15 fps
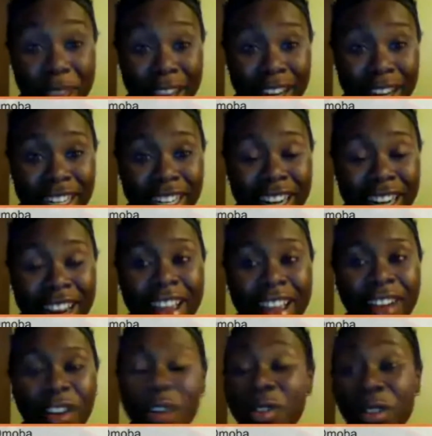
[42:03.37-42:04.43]
page
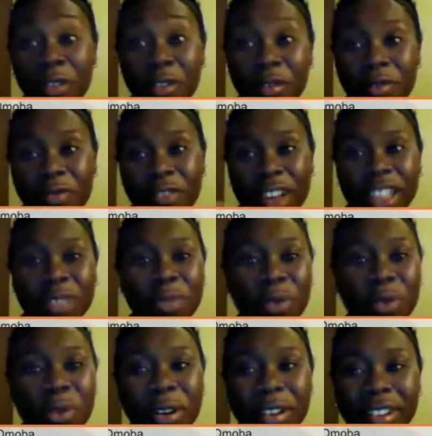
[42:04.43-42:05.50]
or the Facebook
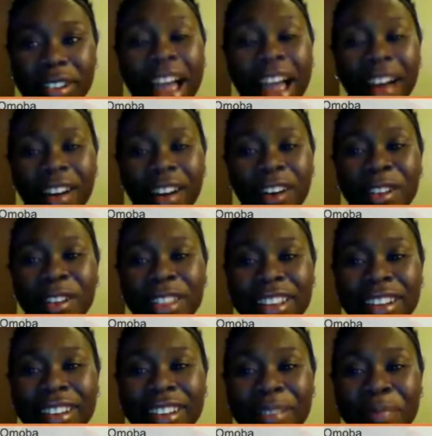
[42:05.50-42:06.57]
on
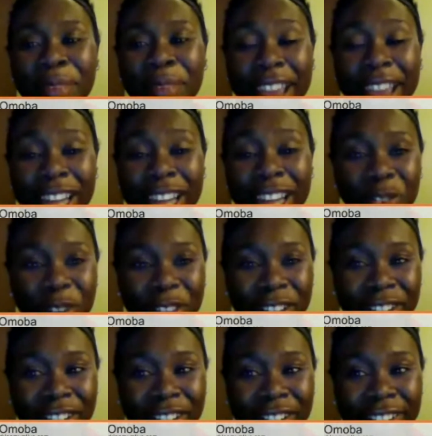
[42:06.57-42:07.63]
the page for
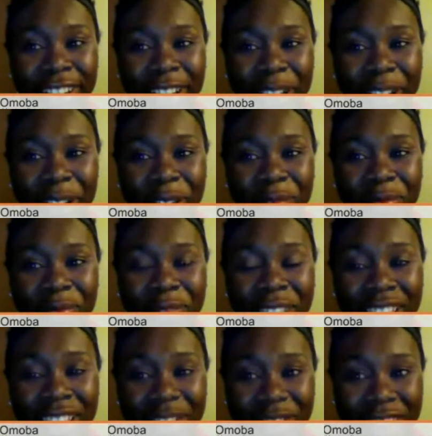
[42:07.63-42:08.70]
the
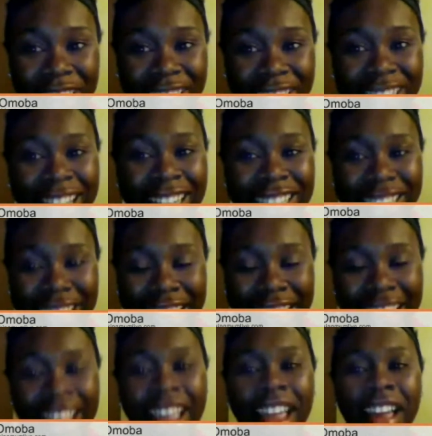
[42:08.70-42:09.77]
event and
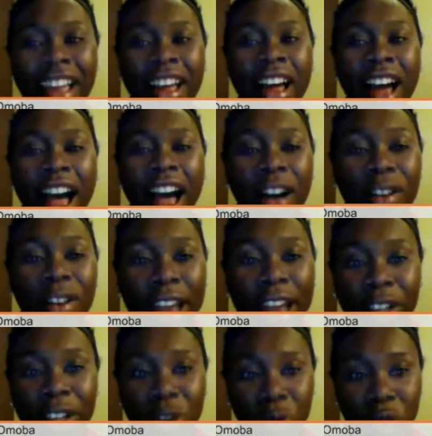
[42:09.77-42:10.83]
say I would like
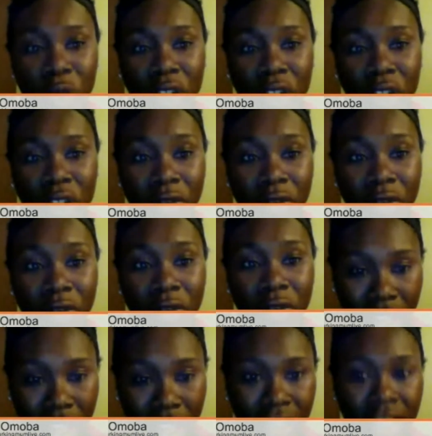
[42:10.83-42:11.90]
to win a free
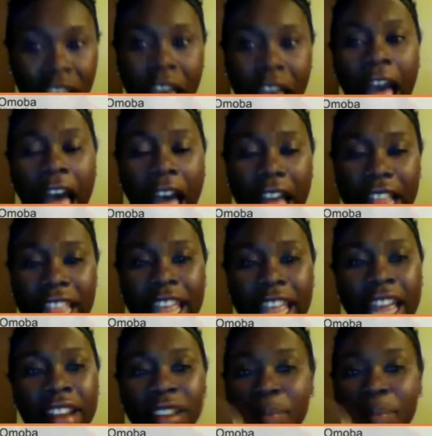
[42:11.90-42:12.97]
ticket. And
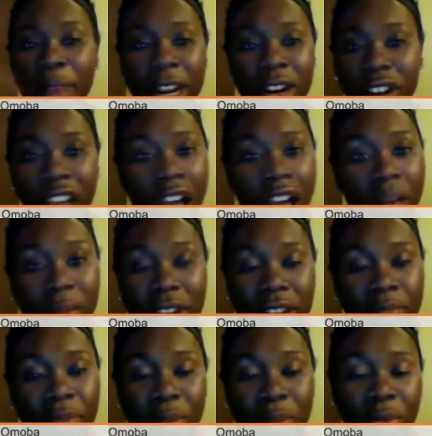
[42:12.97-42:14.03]
then depending on how many
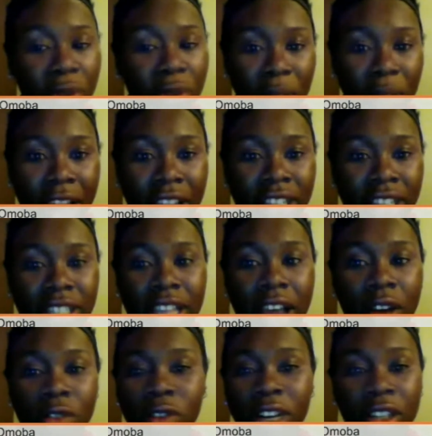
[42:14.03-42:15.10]
people replied,
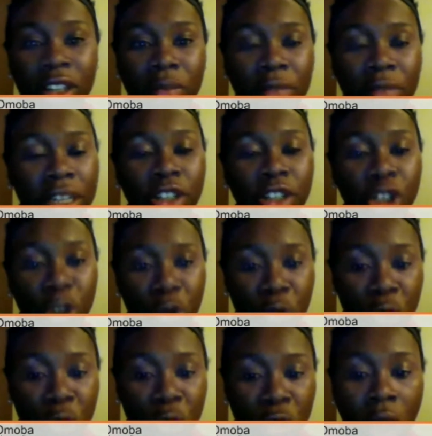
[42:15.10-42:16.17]
I'll randomly
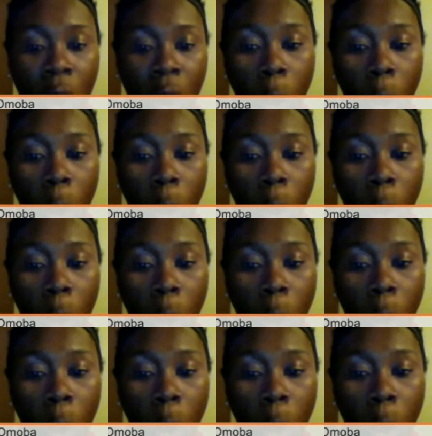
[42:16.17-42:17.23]
choose
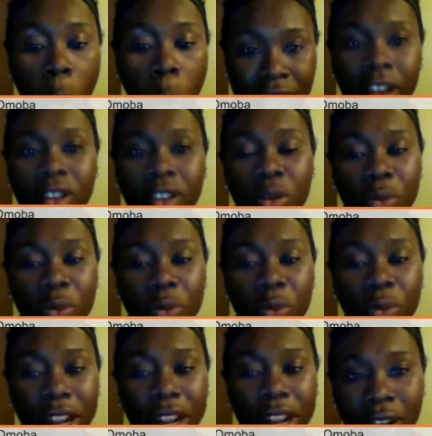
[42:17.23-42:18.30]
one person. So
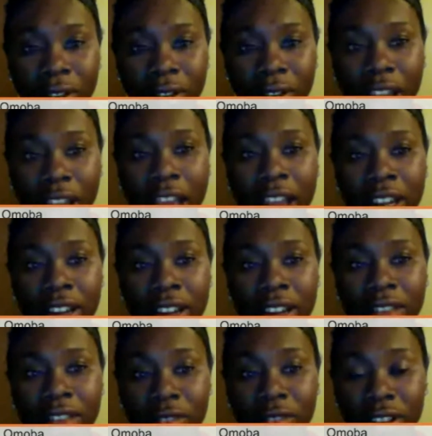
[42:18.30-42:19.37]
put that down
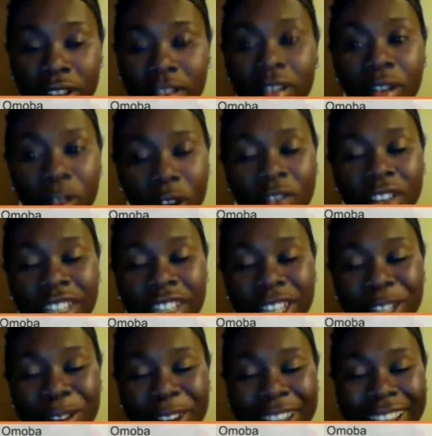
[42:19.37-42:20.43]
and
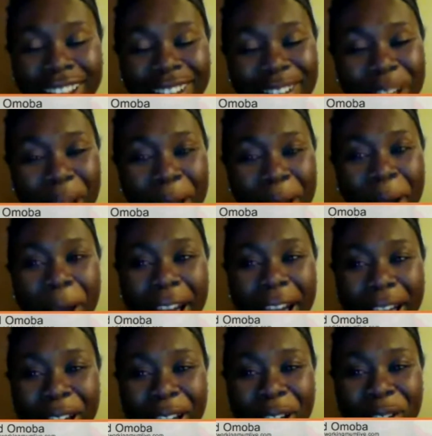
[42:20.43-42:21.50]
obviously it's only
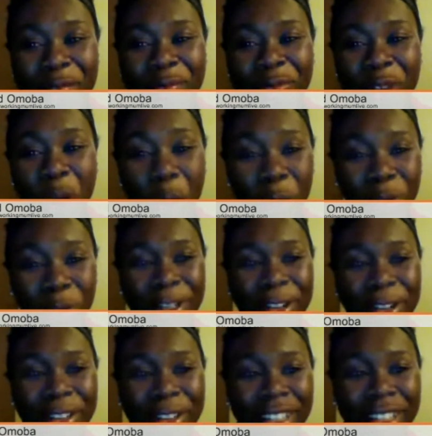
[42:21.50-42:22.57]
open to
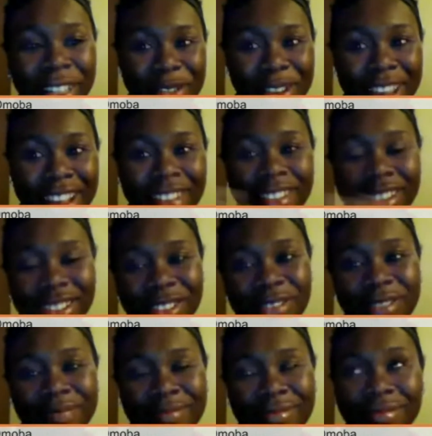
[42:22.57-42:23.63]
those in the UK because
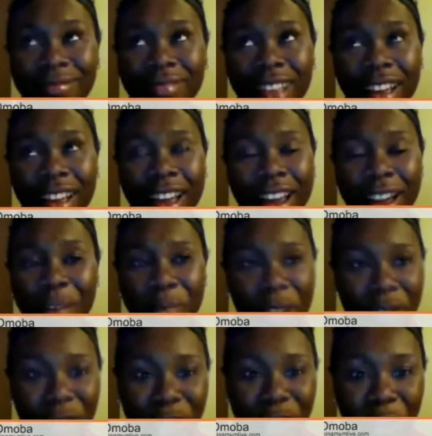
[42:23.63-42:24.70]
I can't pay
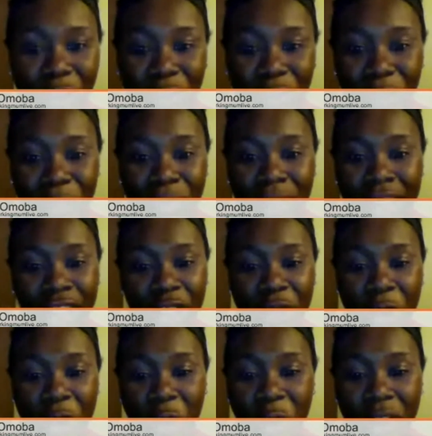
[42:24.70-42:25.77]
for someone from Nigeria
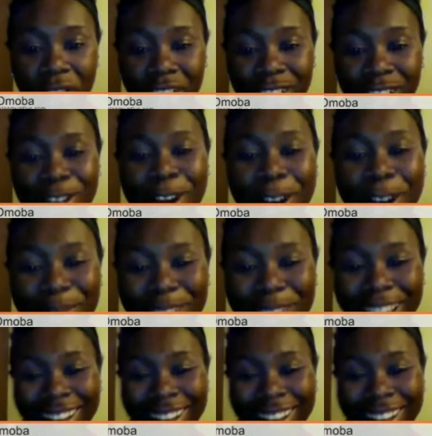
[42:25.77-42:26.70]
or wherever to come.